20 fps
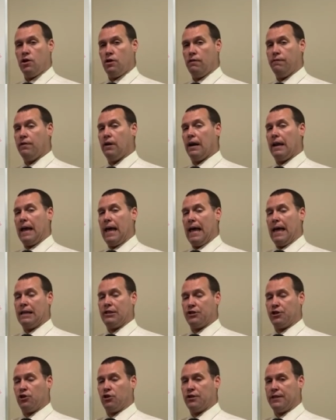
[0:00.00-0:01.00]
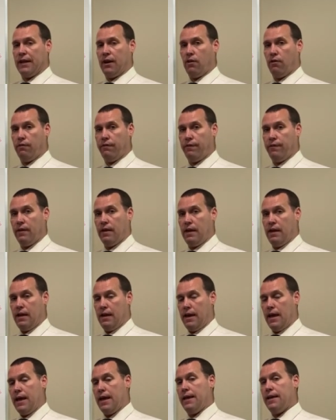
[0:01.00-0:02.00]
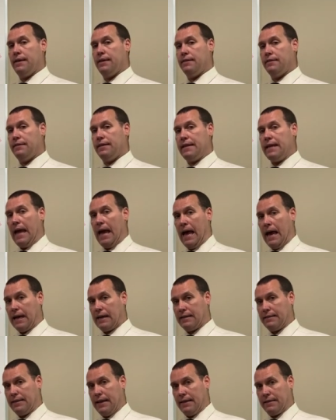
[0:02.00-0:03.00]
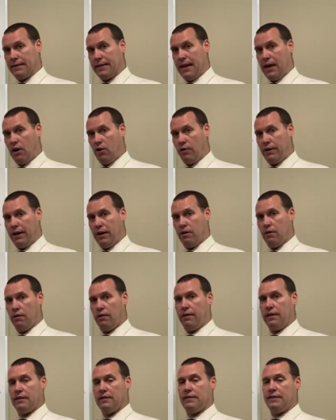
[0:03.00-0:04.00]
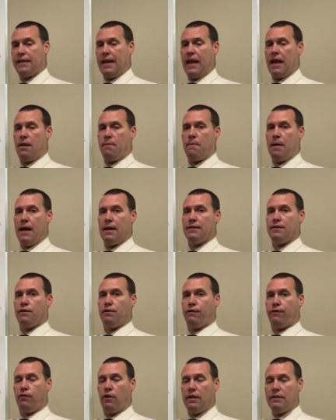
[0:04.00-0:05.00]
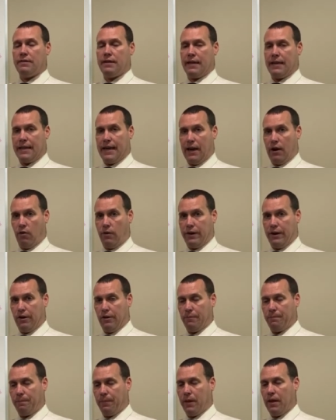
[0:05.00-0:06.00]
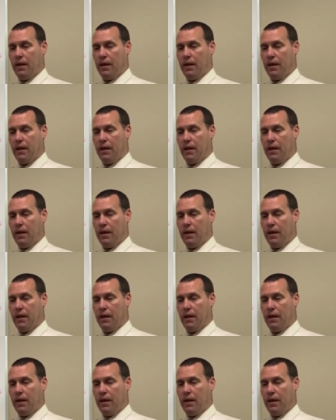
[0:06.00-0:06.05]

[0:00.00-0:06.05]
You've got to ask yourself, is the excess carrier the same as the fronting carrier?